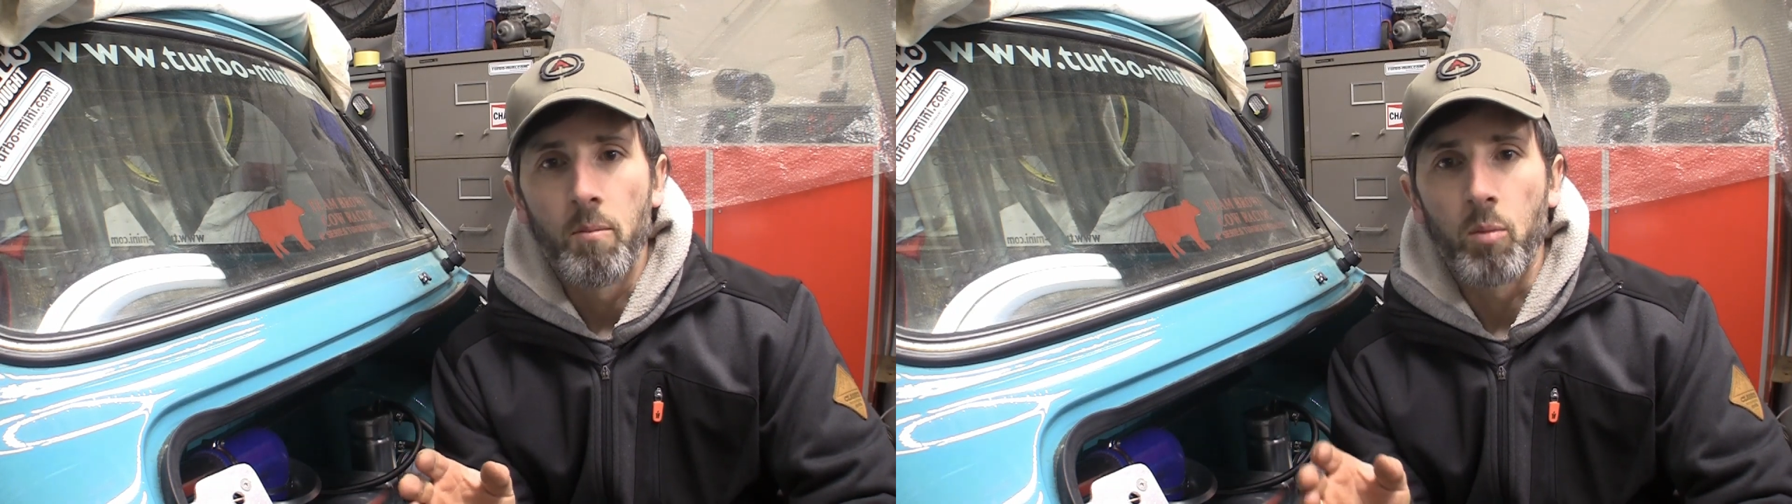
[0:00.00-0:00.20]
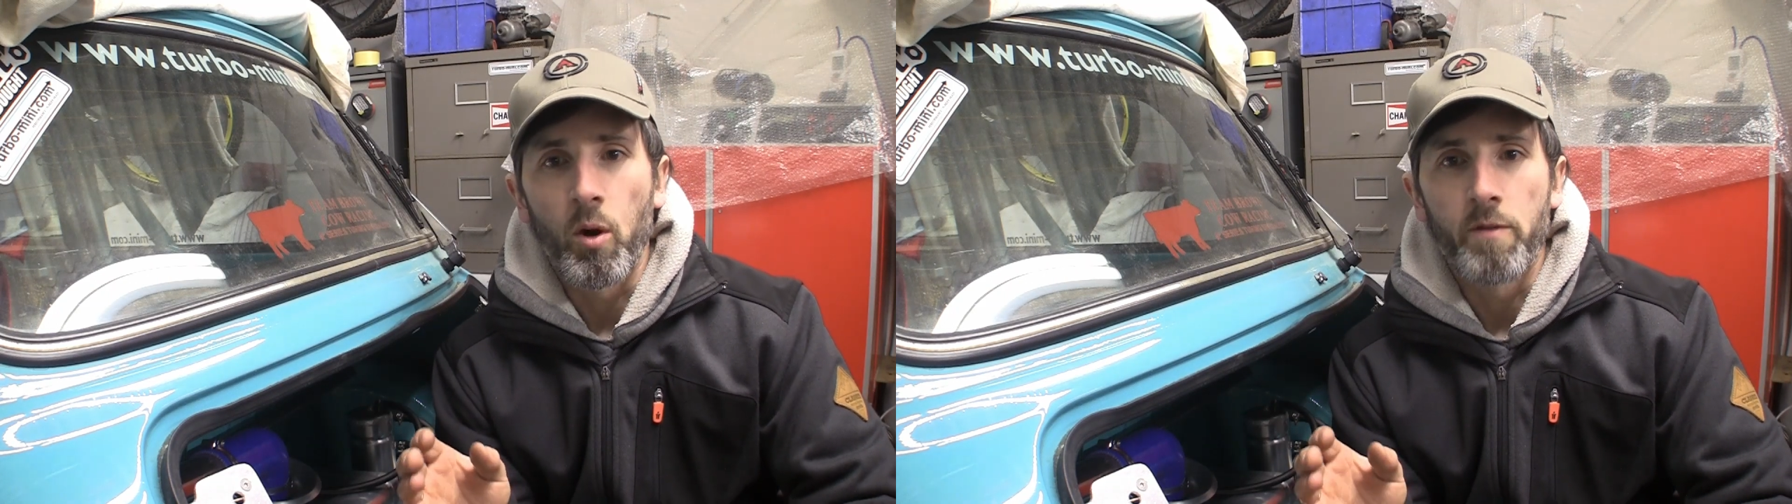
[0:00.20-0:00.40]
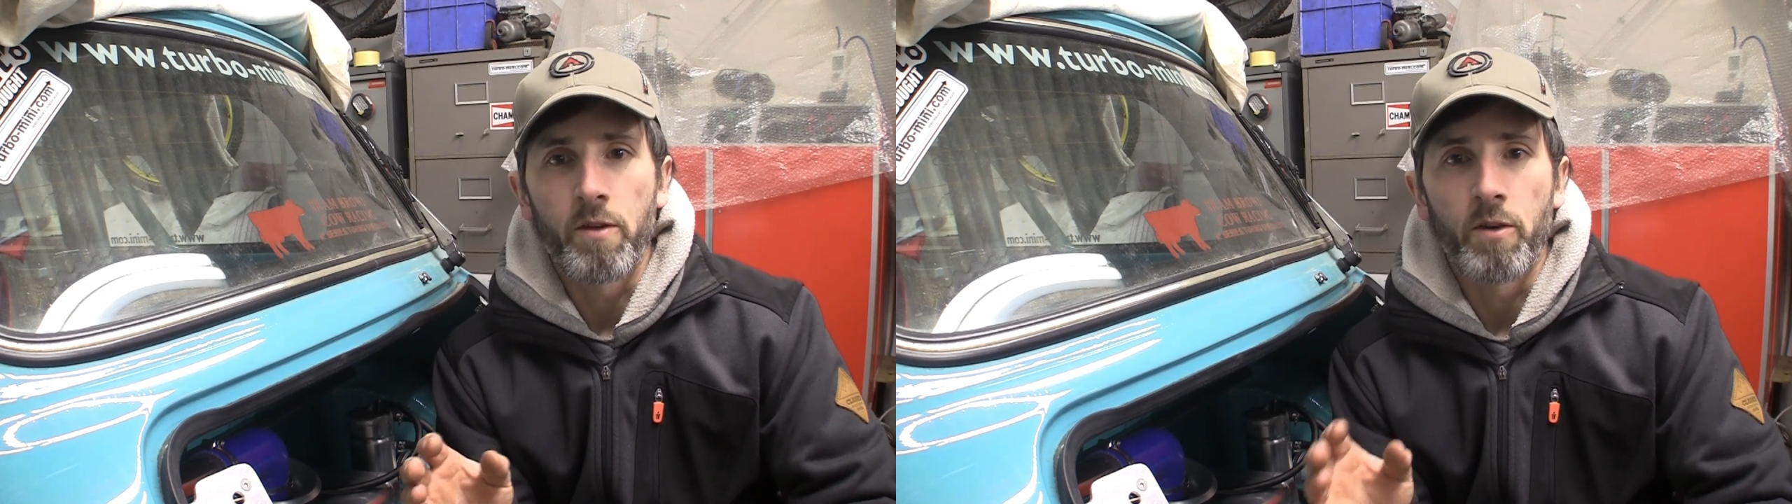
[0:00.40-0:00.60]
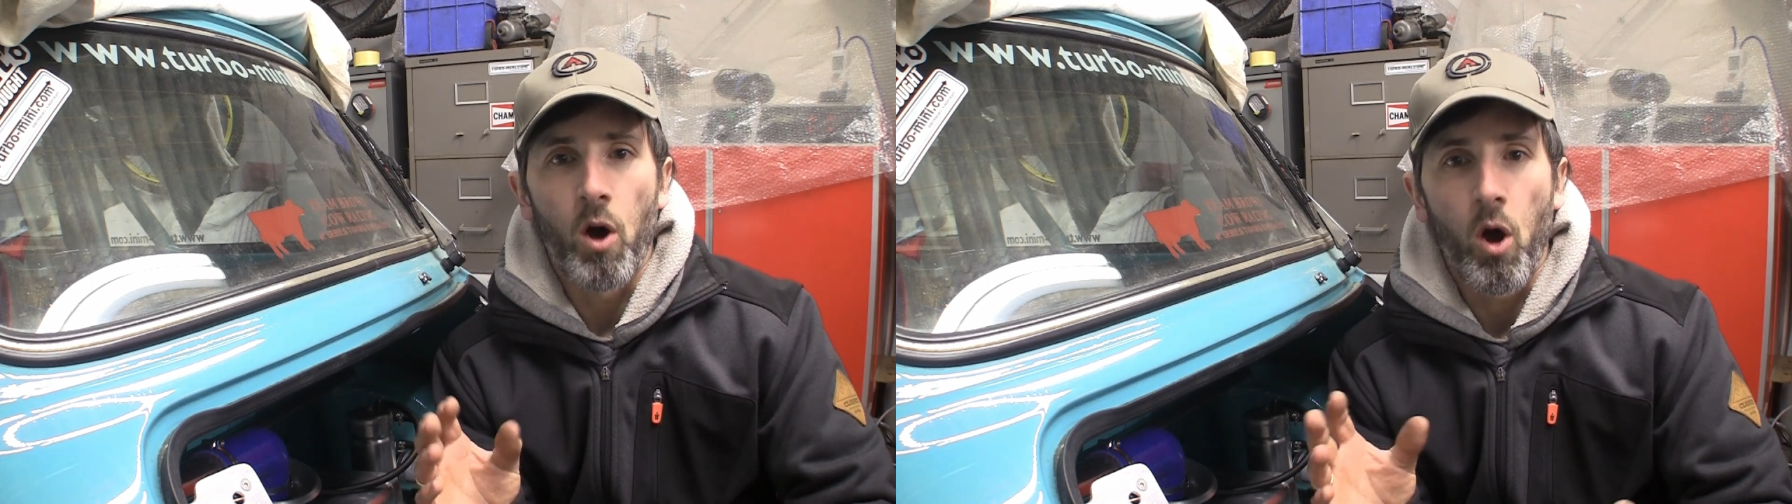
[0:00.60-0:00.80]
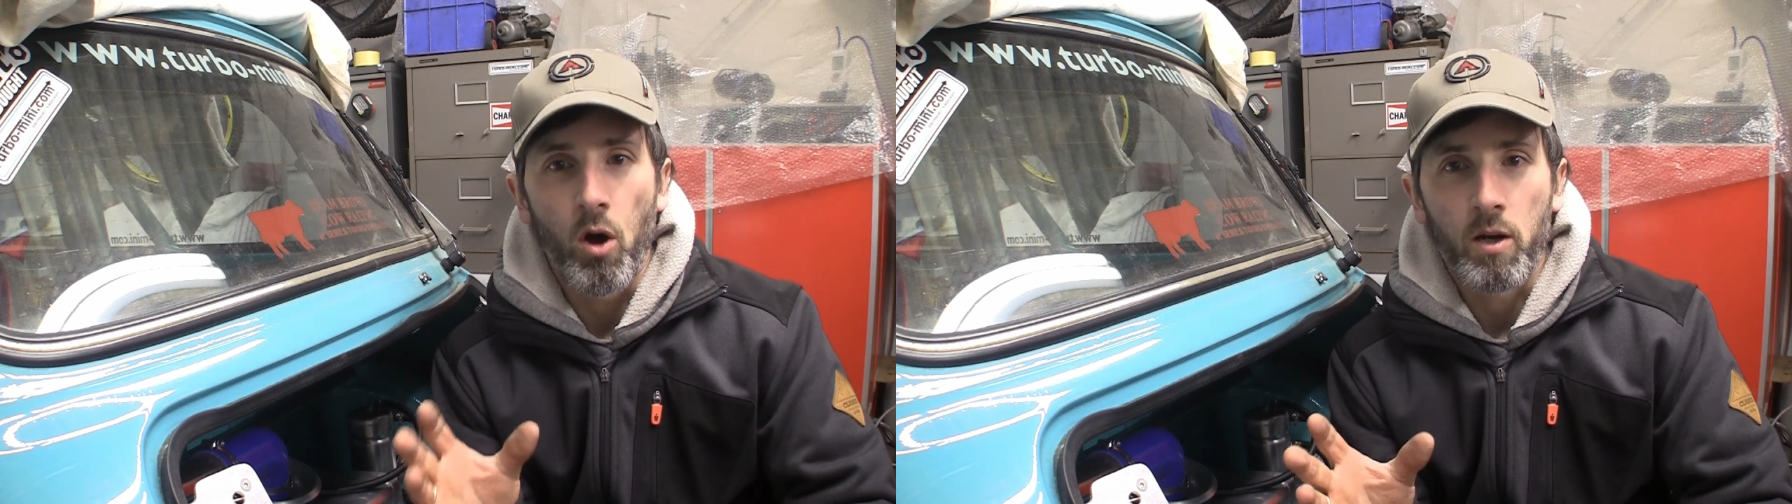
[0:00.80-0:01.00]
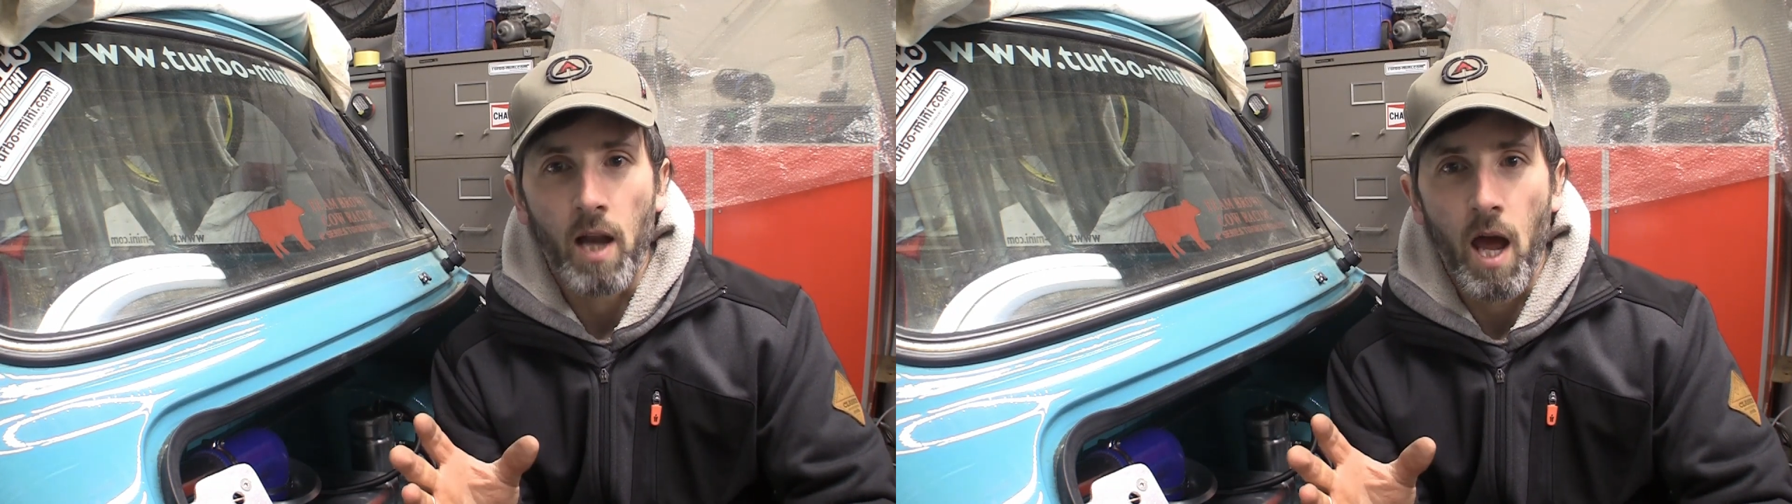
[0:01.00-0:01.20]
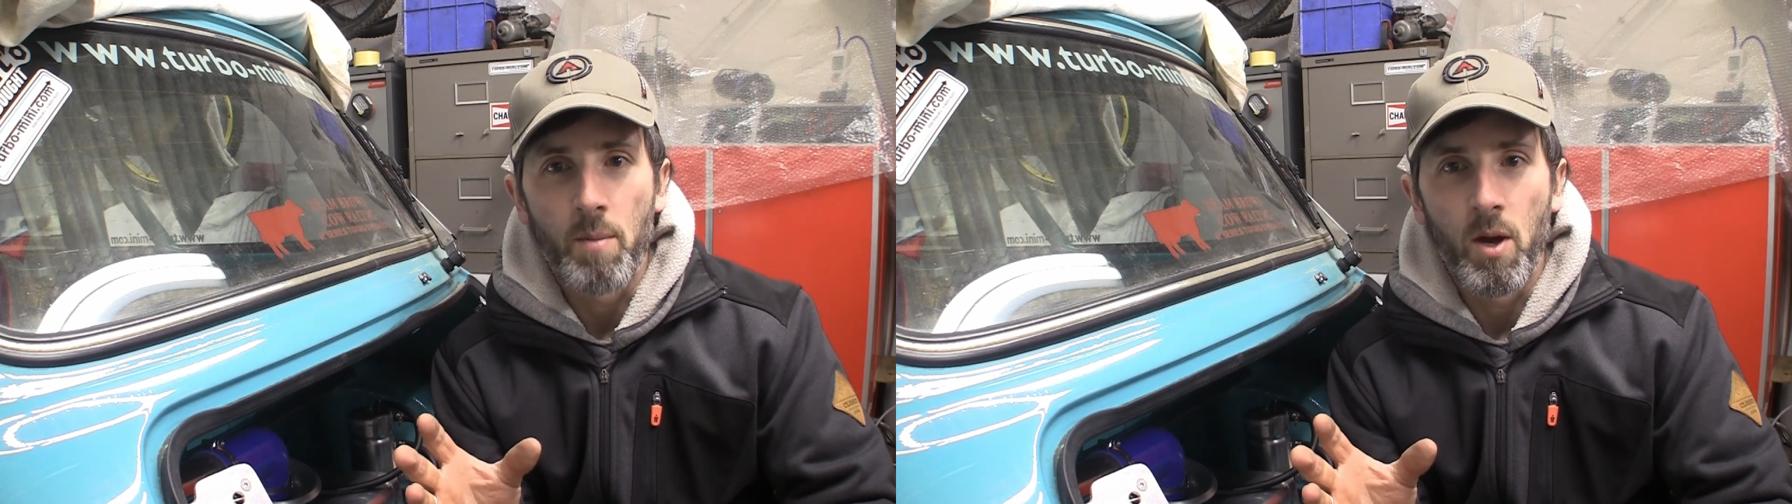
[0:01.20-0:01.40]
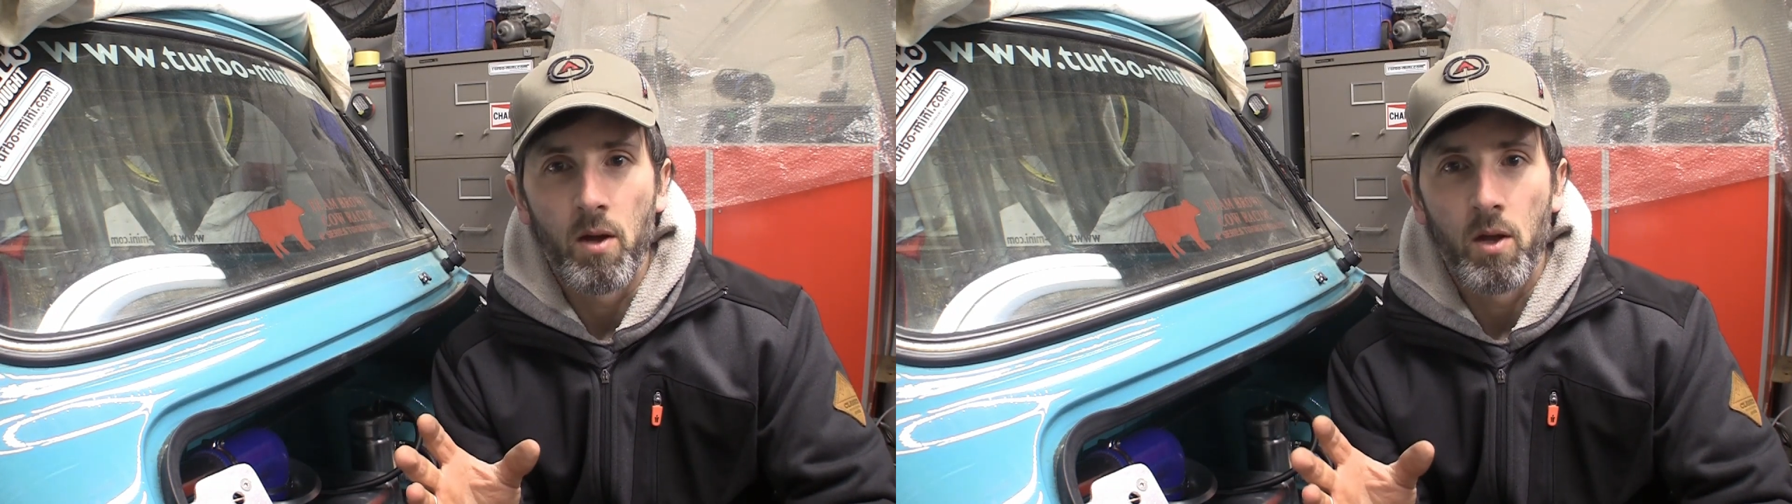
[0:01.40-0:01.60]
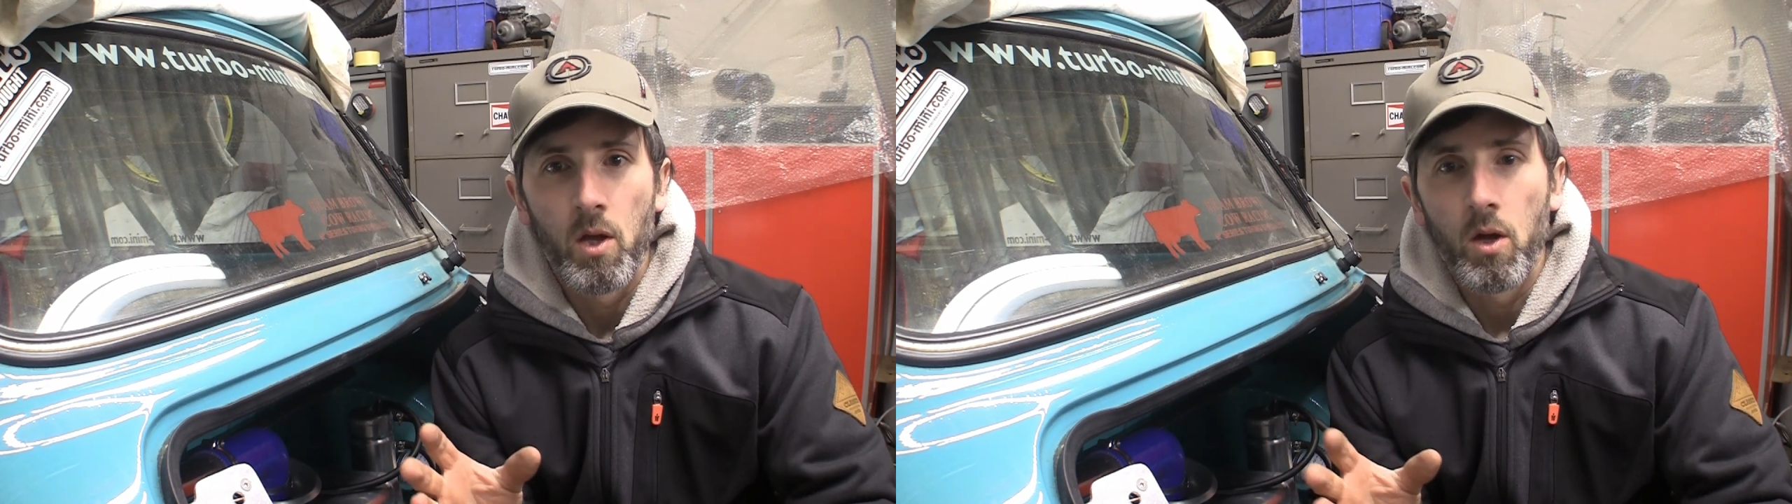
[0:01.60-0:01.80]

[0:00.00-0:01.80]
But if you're in a hot climate,